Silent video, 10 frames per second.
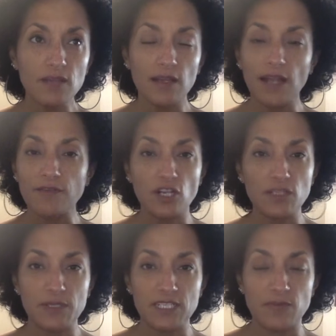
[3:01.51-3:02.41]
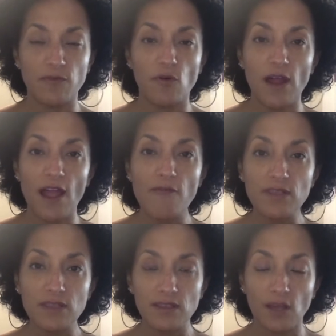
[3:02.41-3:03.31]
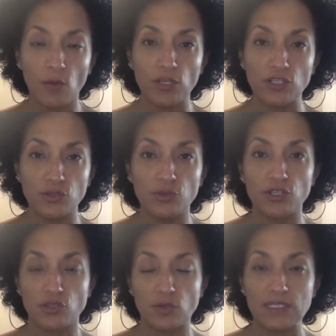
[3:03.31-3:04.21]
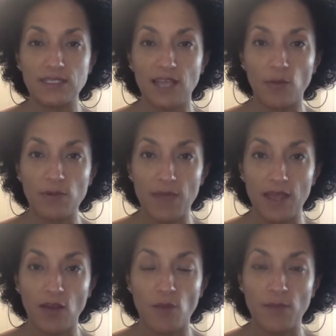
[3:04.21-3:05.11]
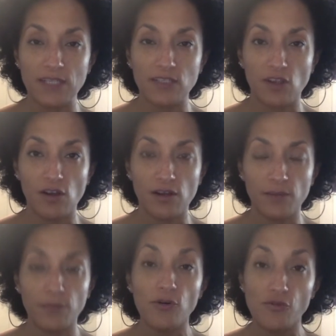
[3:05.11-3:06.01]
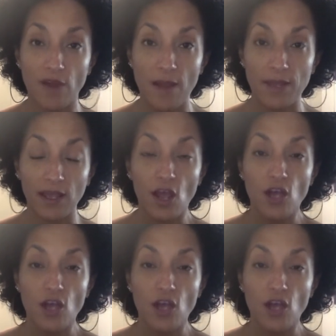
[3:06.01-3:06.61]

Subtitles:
and I've talked about this before, everything that we do and the choices that we make are based on programming.